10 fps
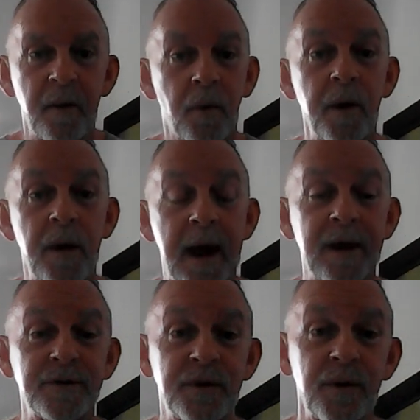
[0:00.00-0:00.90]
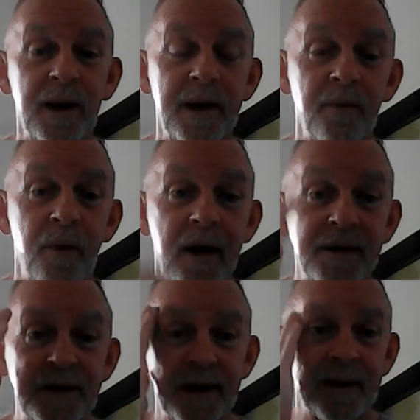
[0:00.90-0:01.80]
We're actually
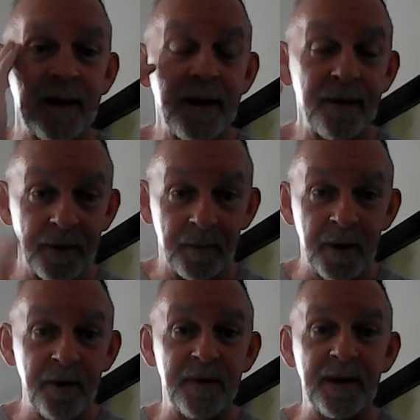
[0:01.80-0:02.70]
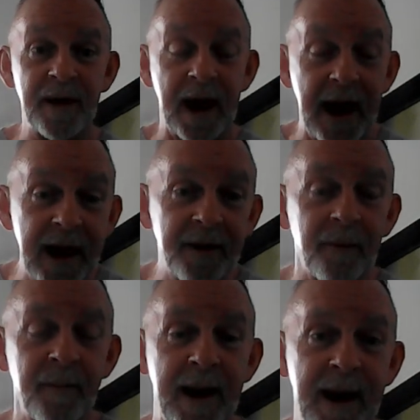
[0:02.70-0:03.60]
watching the movie The
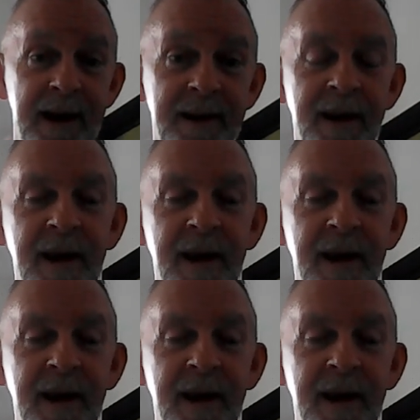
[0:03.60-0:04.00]
Anchorman,